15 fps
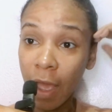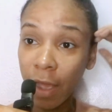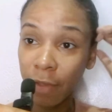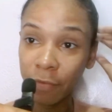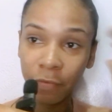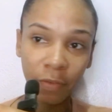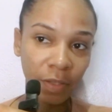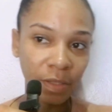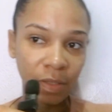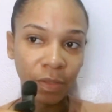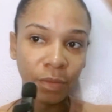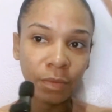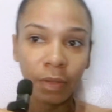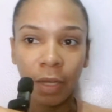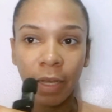I feel as
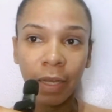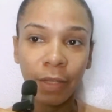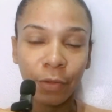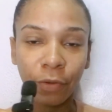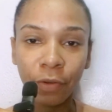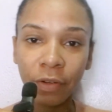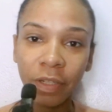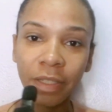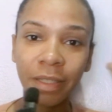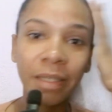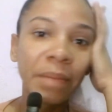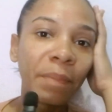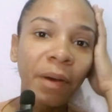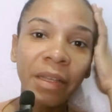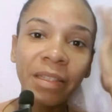though I look
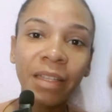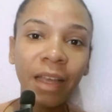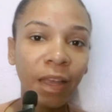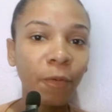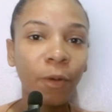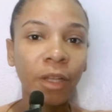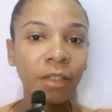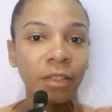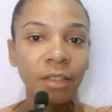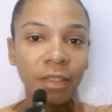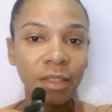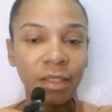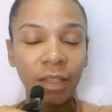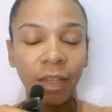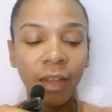crazy, but I wanted to
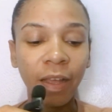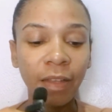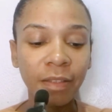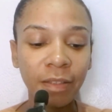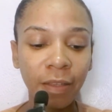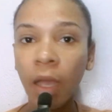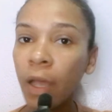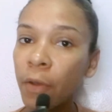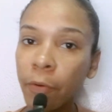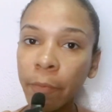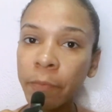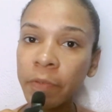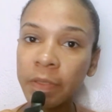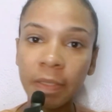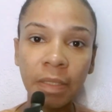say that. I
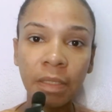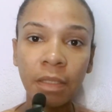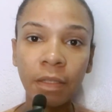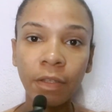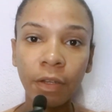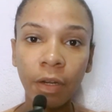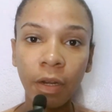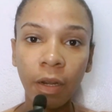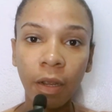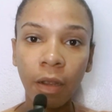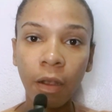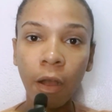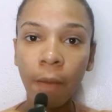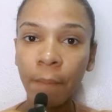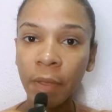hope to see your
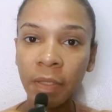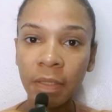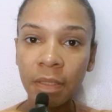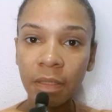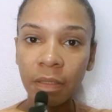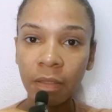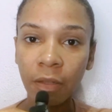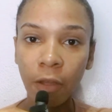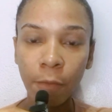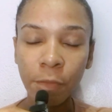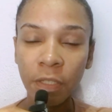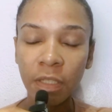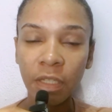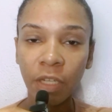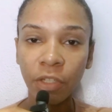comments in the
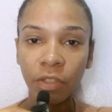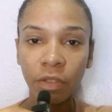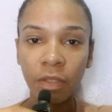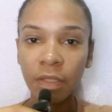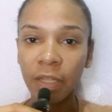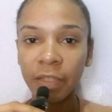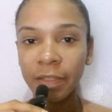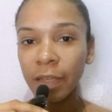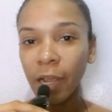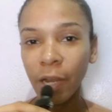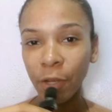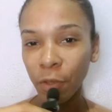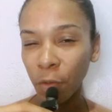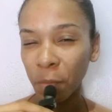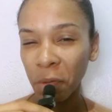comment section. Let's
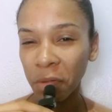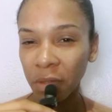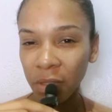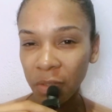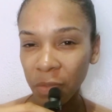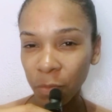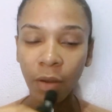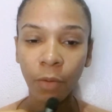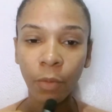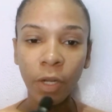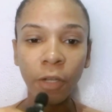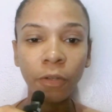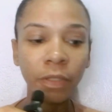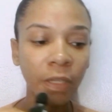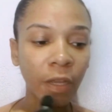argue about this. What
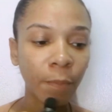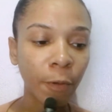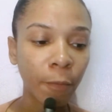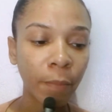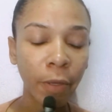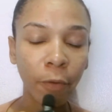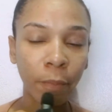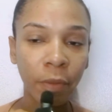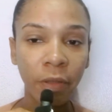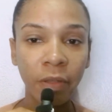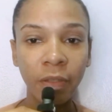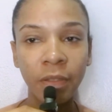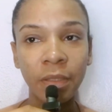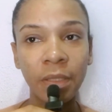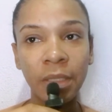do you think about my
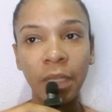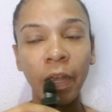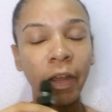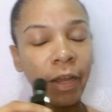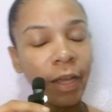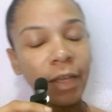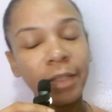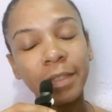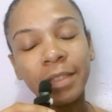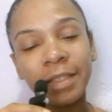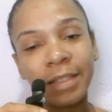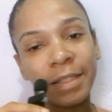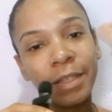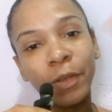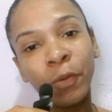opinions? All right, guys,
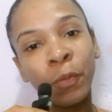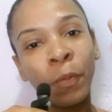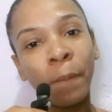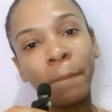see you.